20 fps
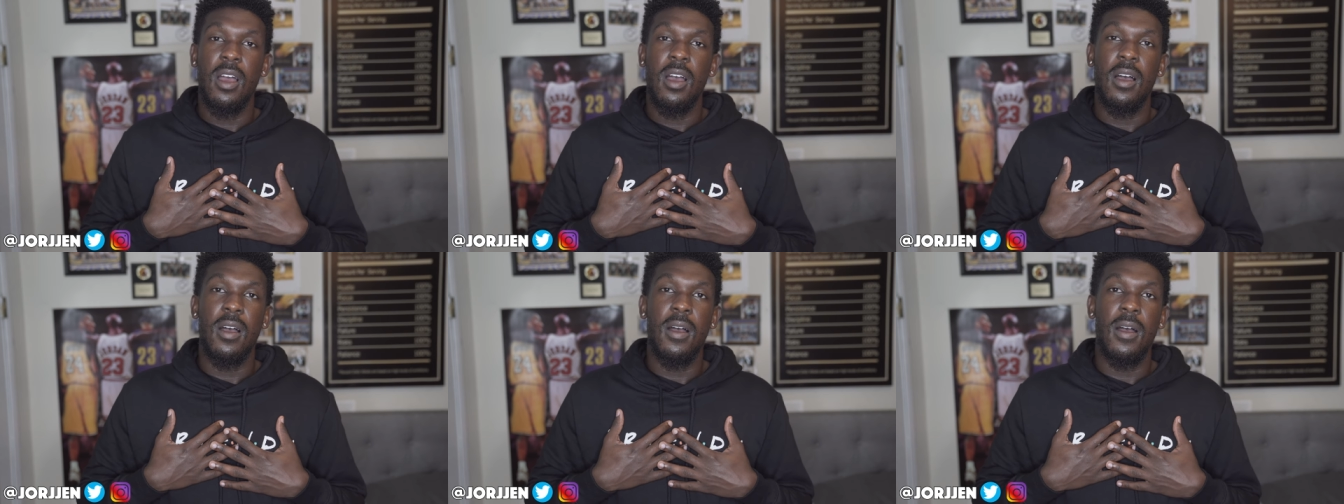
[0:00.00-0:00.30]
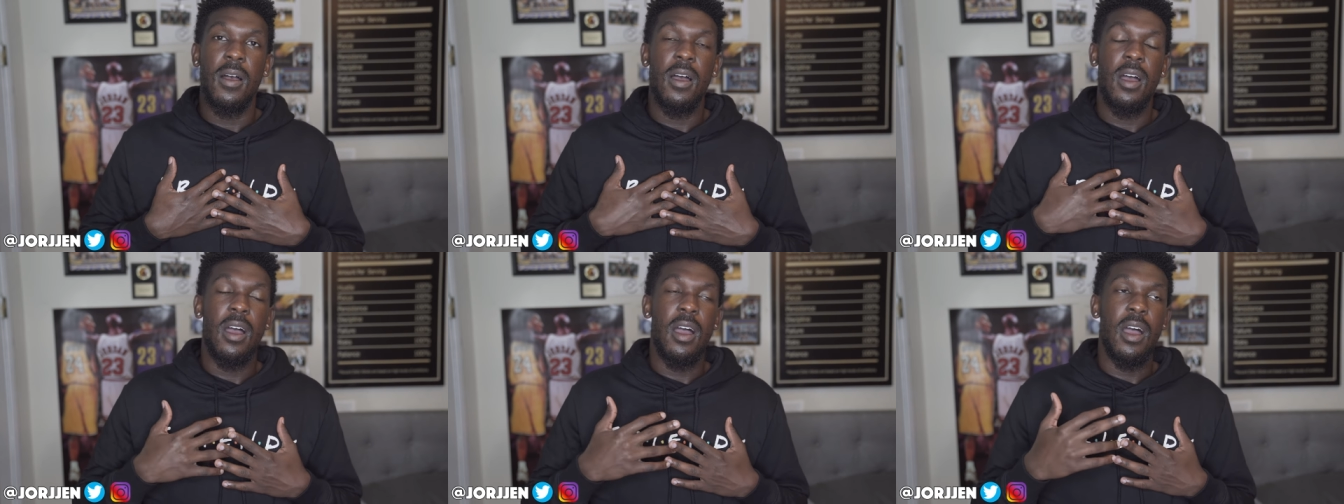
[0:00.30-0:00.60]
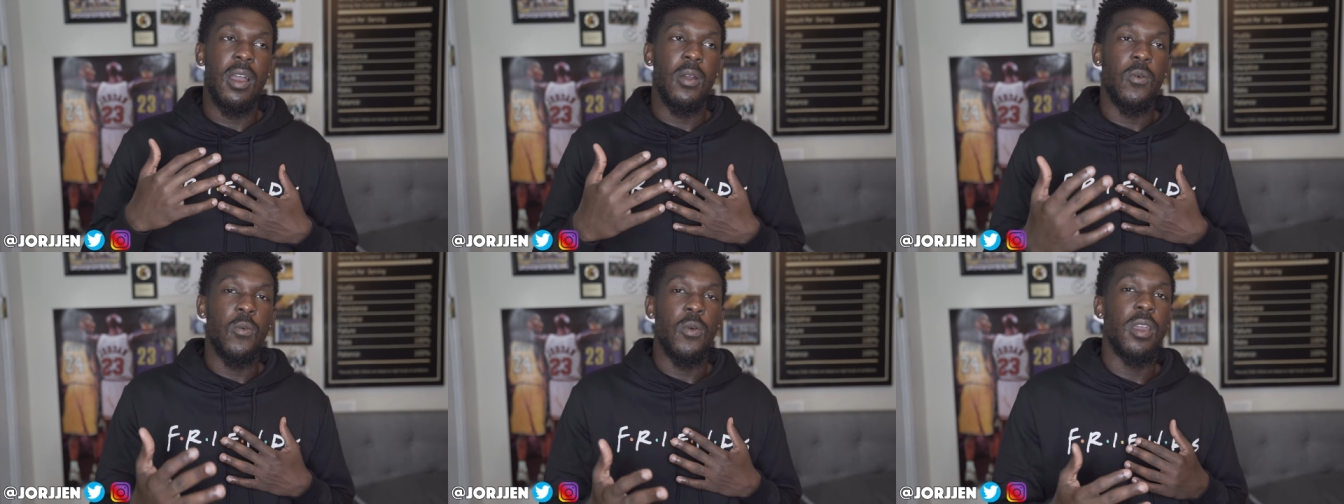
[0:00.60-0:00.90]
Uh,
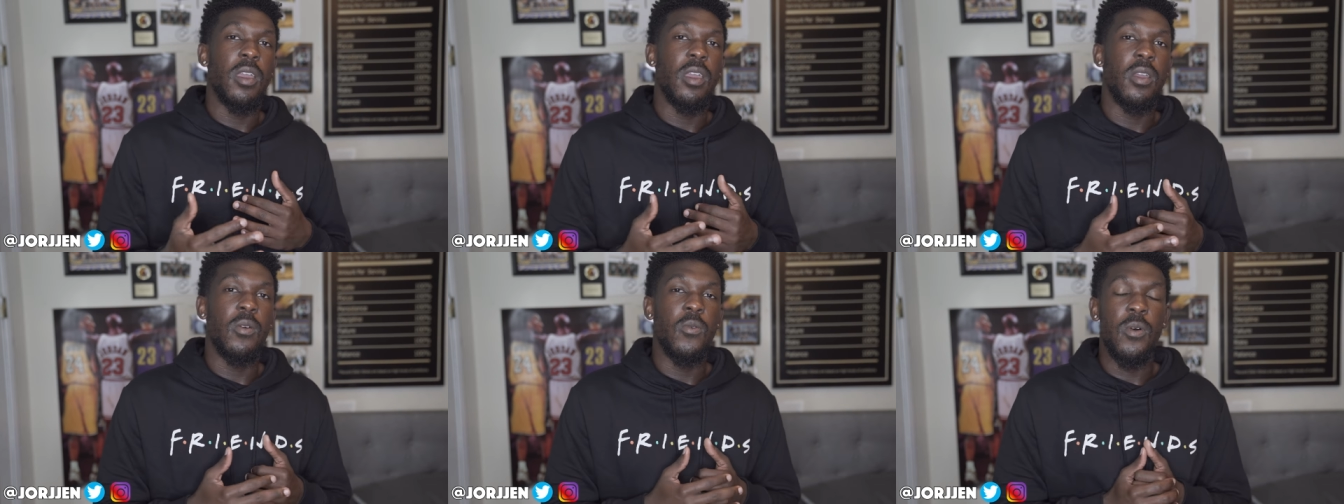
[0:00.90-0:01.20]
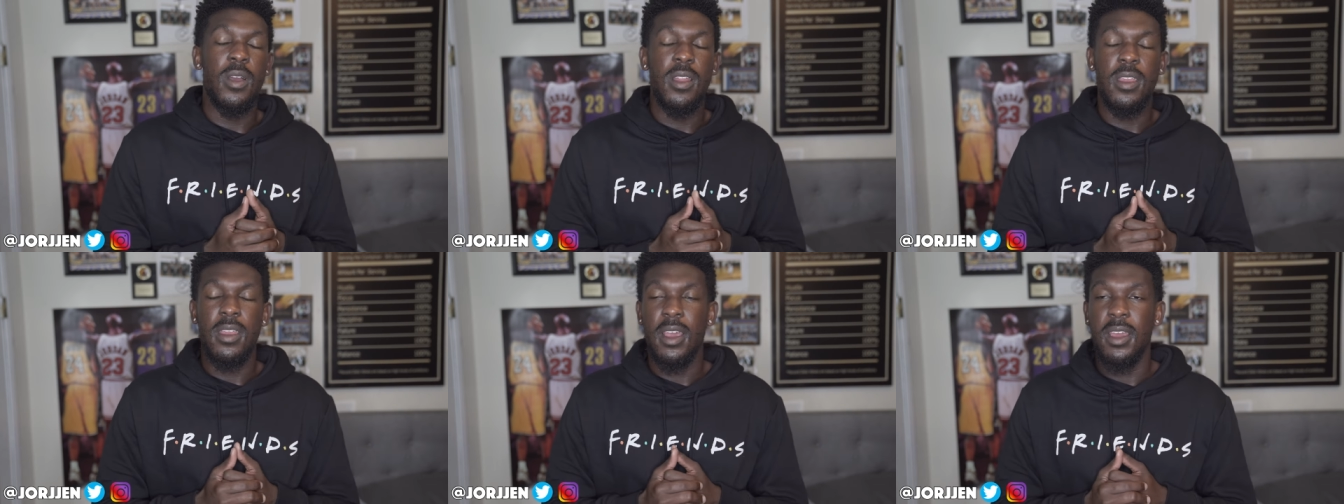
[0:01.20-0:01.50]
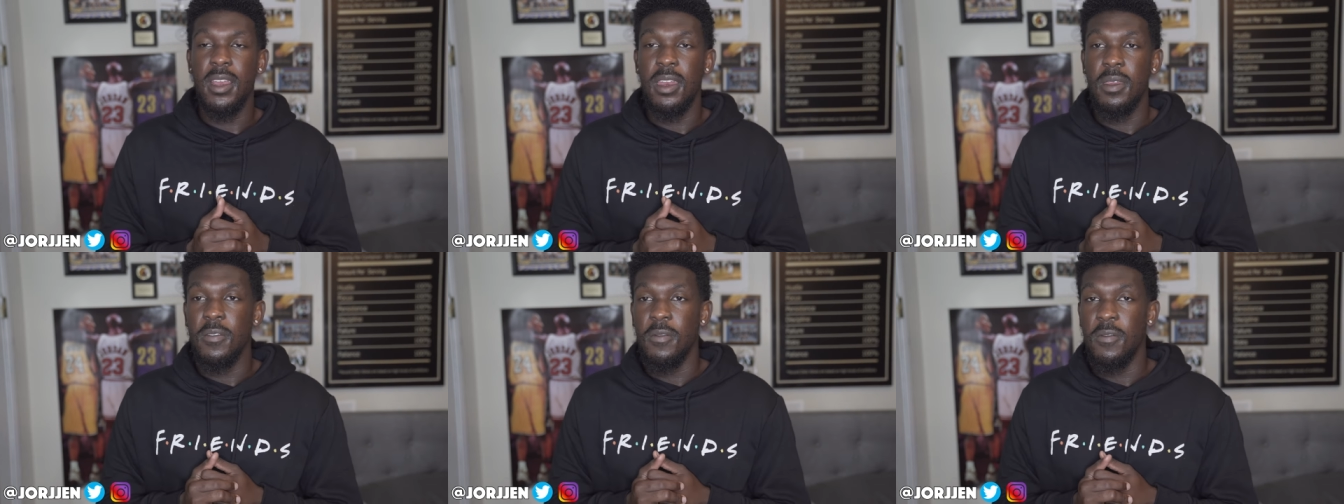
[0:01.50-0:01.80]
I weigh
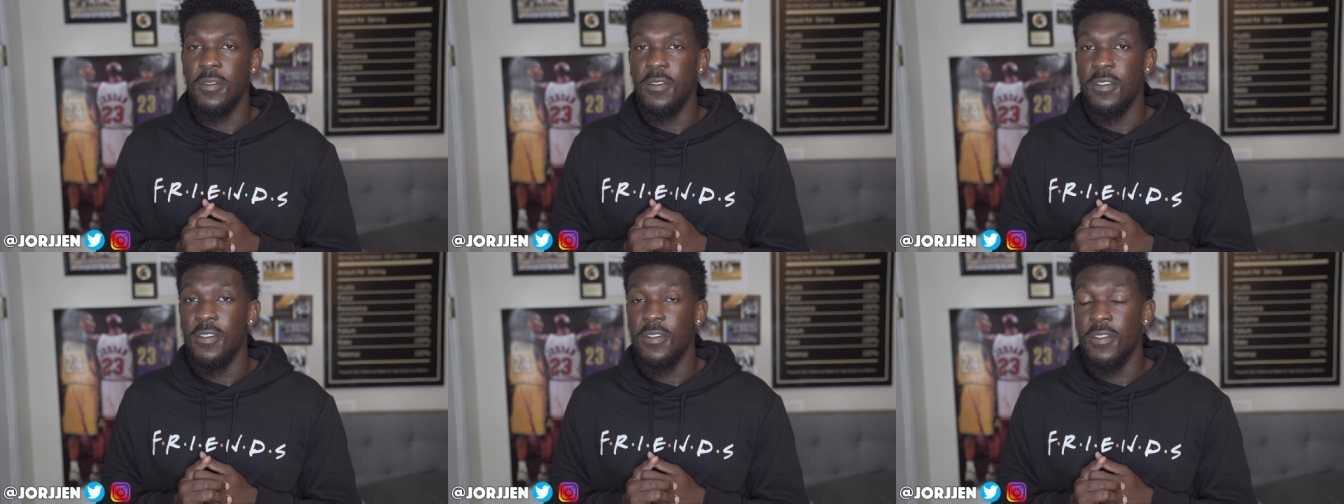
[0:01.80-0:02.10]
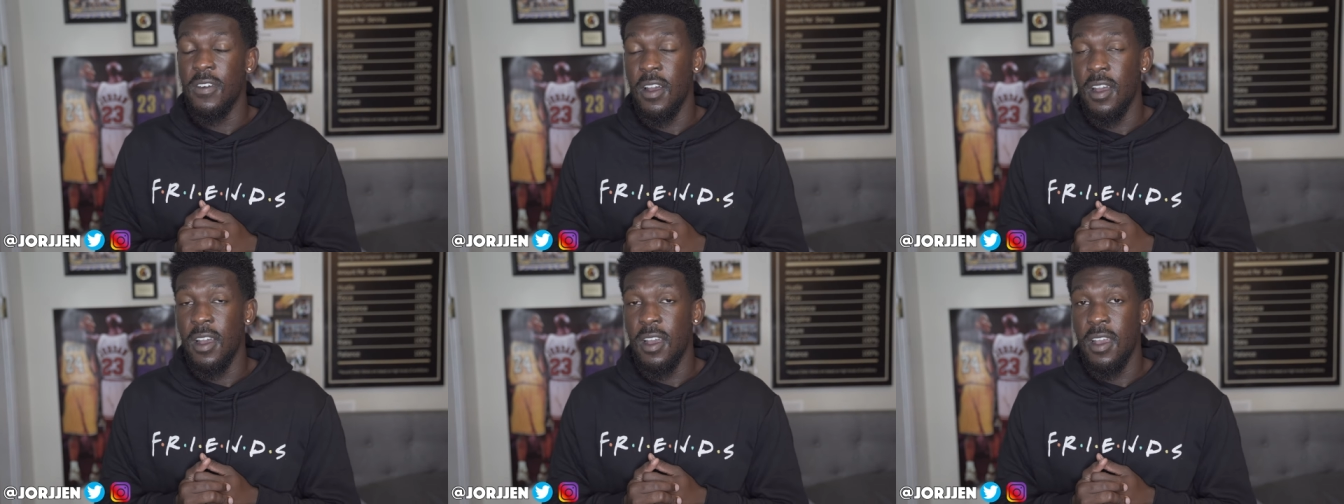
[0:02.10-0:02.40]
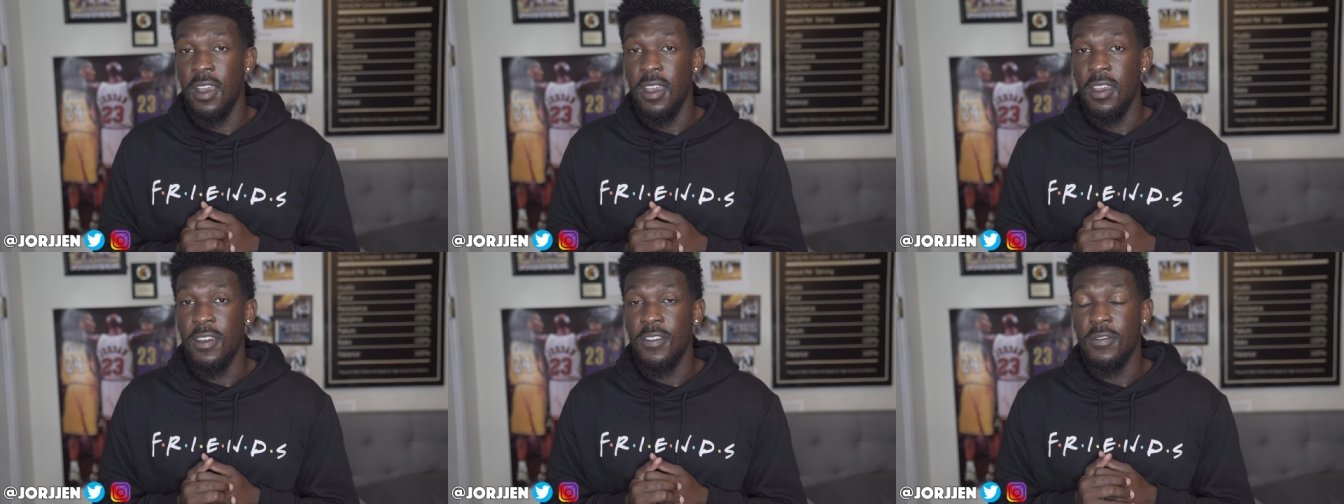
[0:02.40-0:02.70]

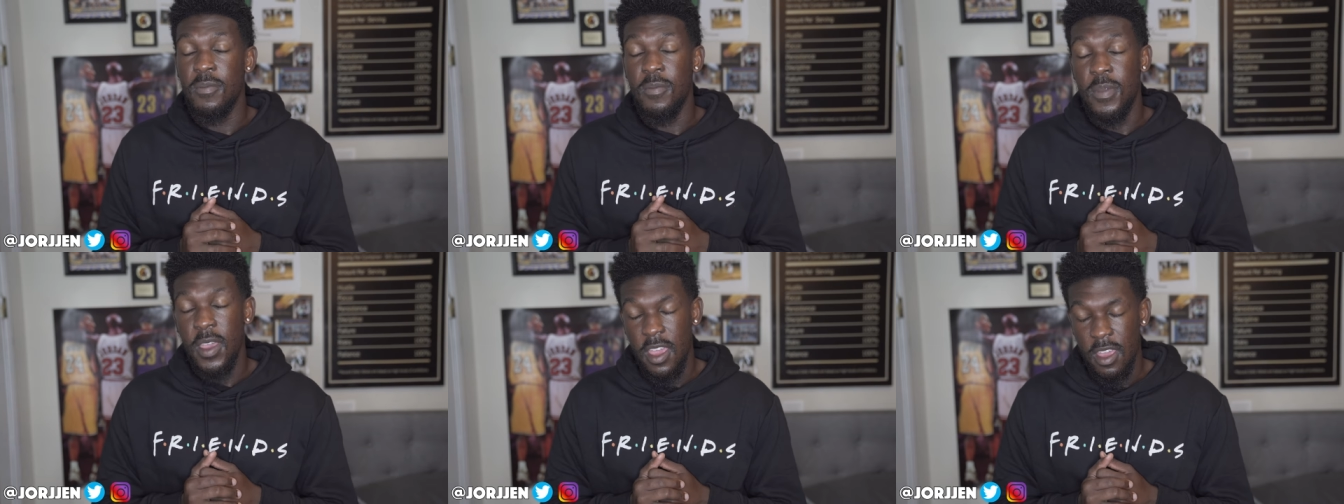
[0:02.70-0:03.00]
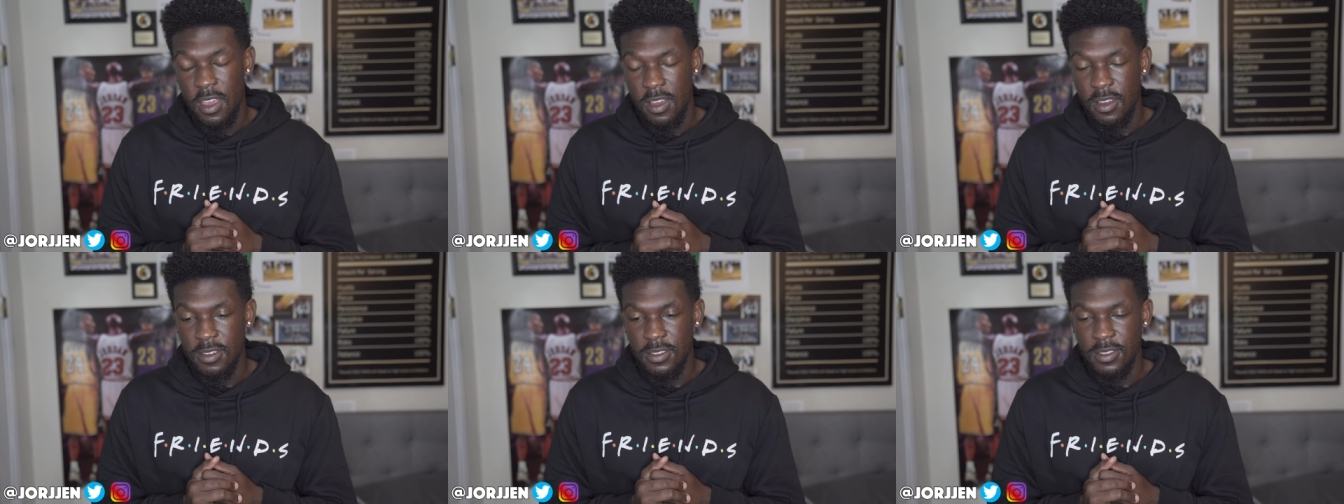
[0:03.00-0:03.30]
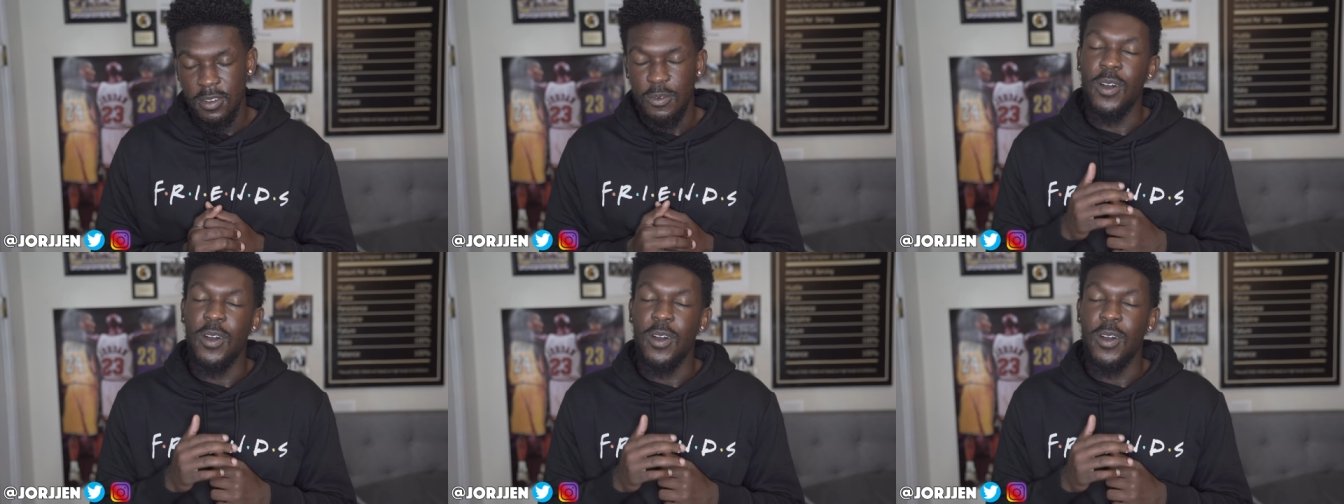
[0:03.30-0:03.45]
195 pounds,